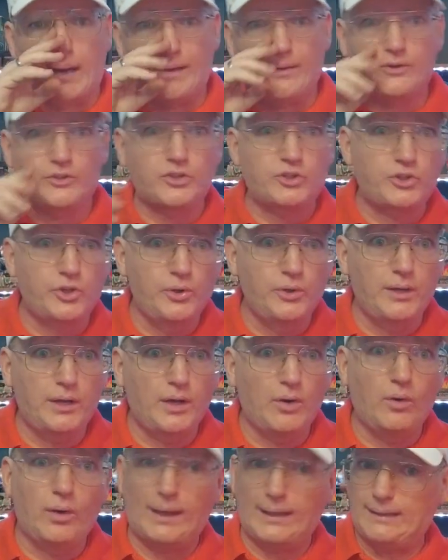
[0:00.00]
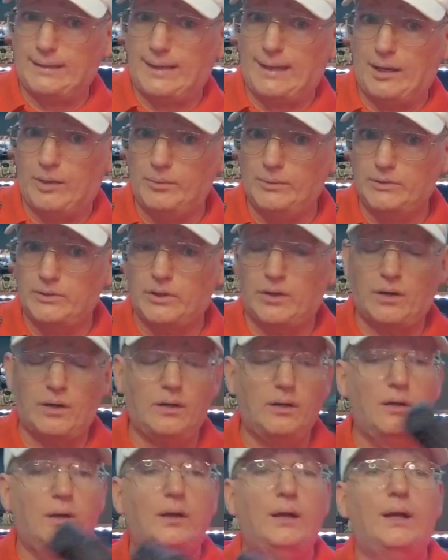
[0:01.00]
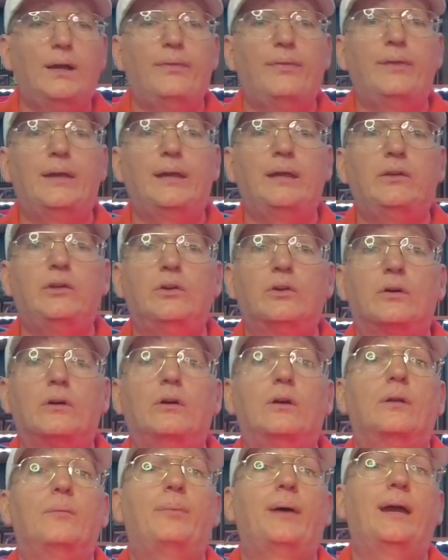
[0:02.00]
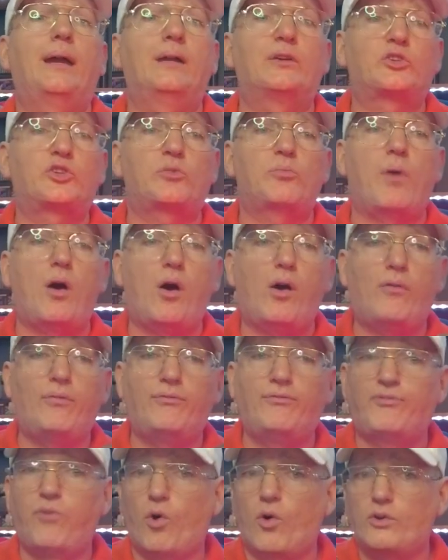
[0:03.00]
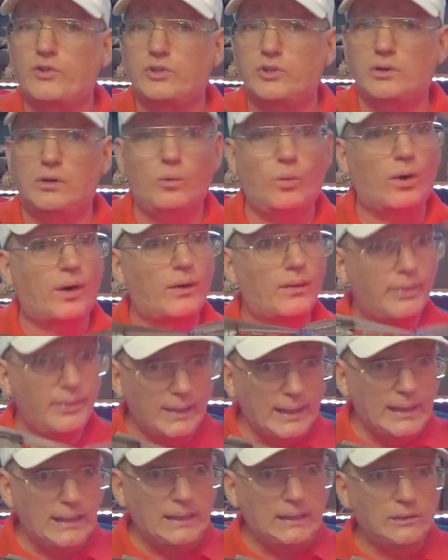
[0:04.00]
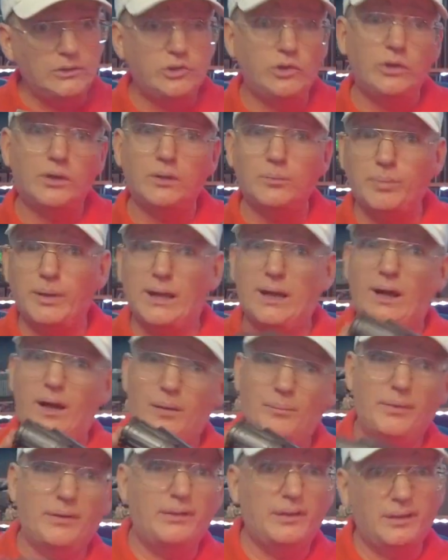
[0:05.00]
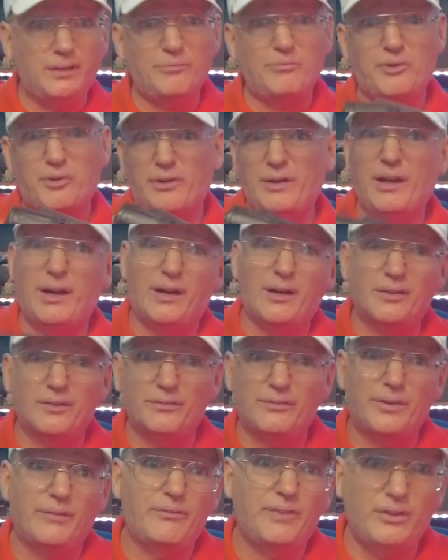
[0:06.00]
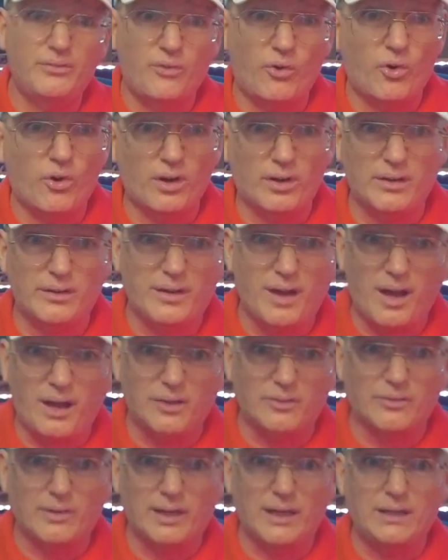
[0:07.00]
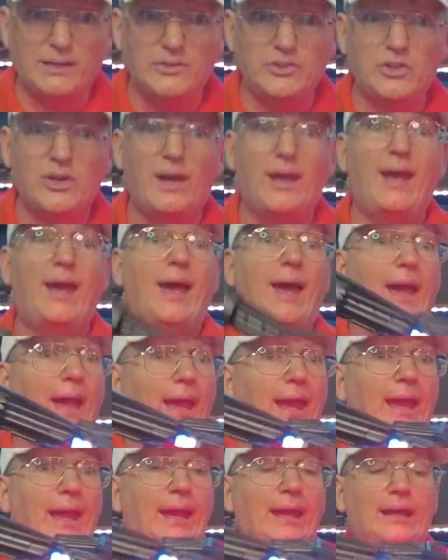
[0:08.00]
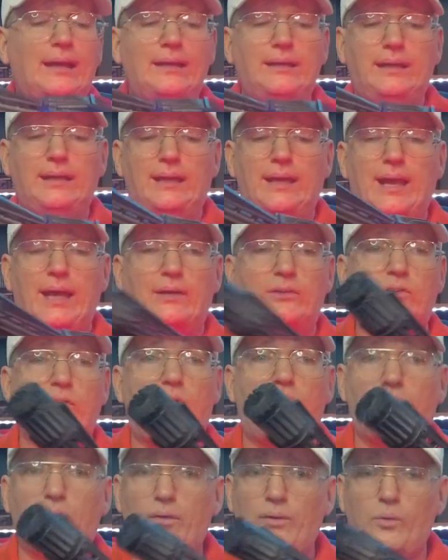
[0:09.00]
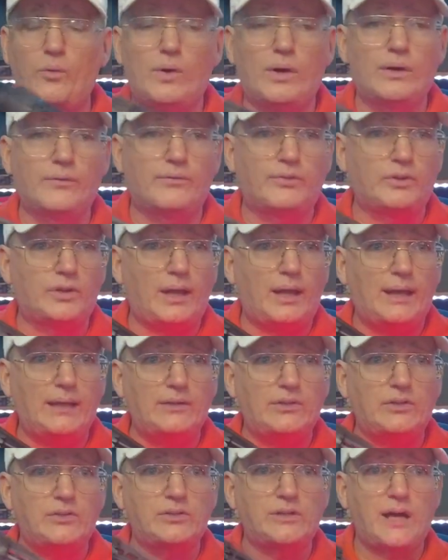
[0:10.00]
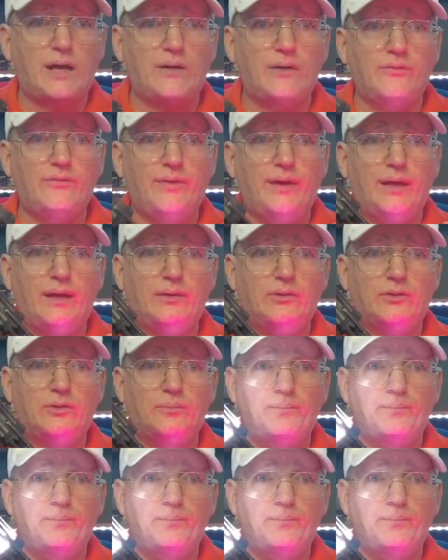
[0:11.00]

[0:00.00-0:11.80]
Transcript: studio like the helmets are, then you're going to pay a small fortune, where these you can pick up in the $350, $400 range, and it has all of the wonderful lights and sound effects